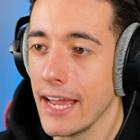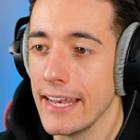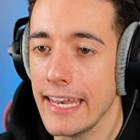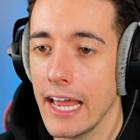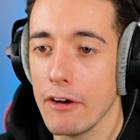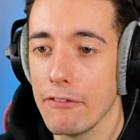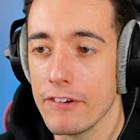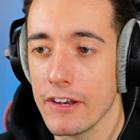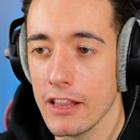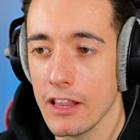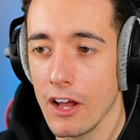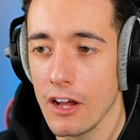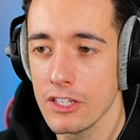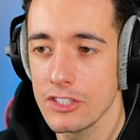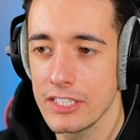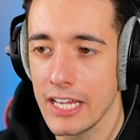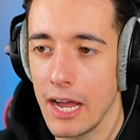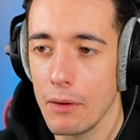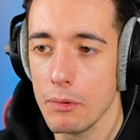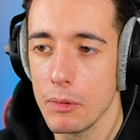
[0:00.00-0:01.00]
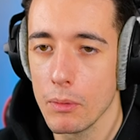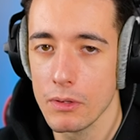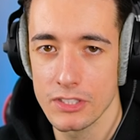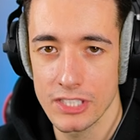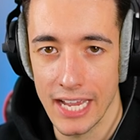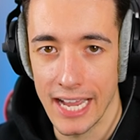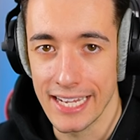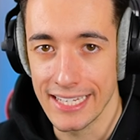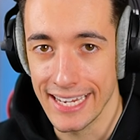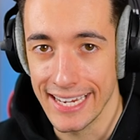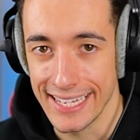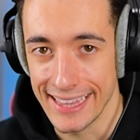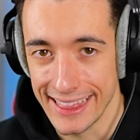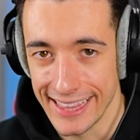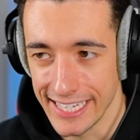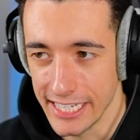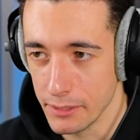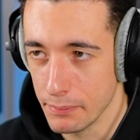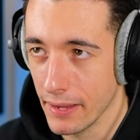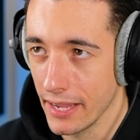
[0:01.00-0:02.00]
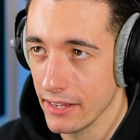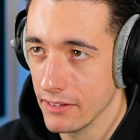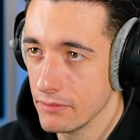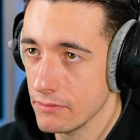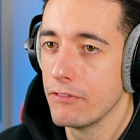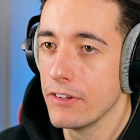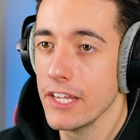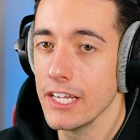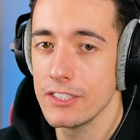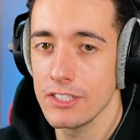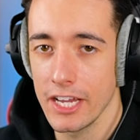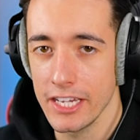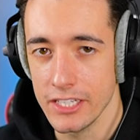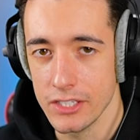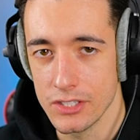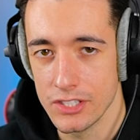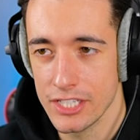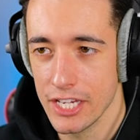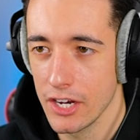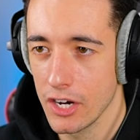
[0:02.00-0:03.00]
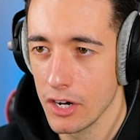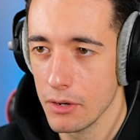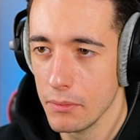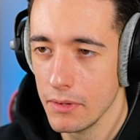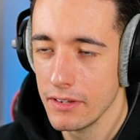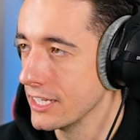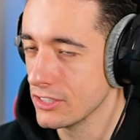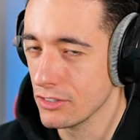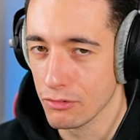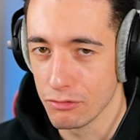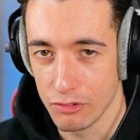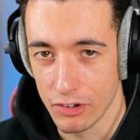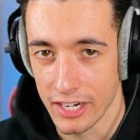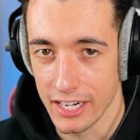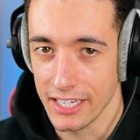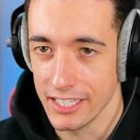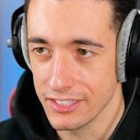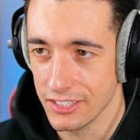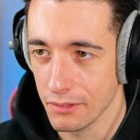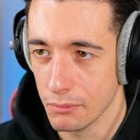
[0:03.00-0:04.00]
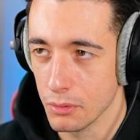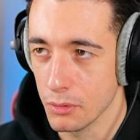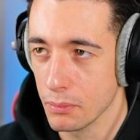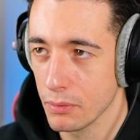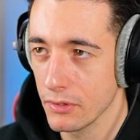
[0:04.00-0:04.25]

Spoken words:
And now for the last sound, we want to add a lead pattern. For this, I use Serum. It's a really simple